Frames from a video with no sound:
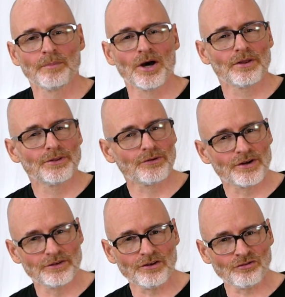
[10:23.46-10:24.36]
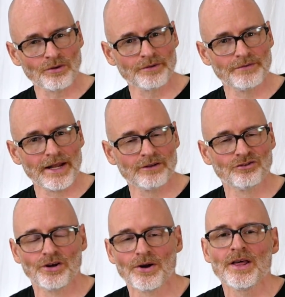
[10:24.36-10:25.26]
But there's an additional advantage
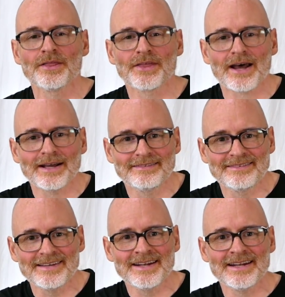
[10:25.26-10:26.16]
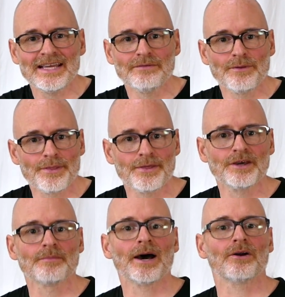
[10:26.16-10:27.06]
here that I didn't even
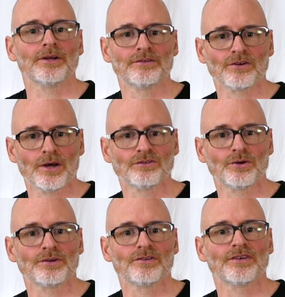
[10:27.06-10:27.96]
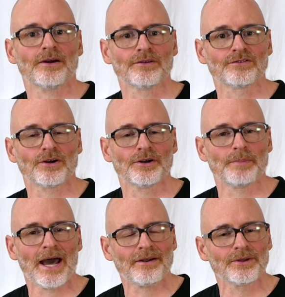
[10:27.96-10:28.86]
think about until I took this out and started
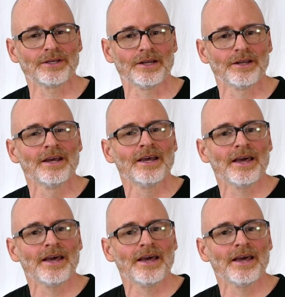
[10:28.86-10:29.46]
paddling it,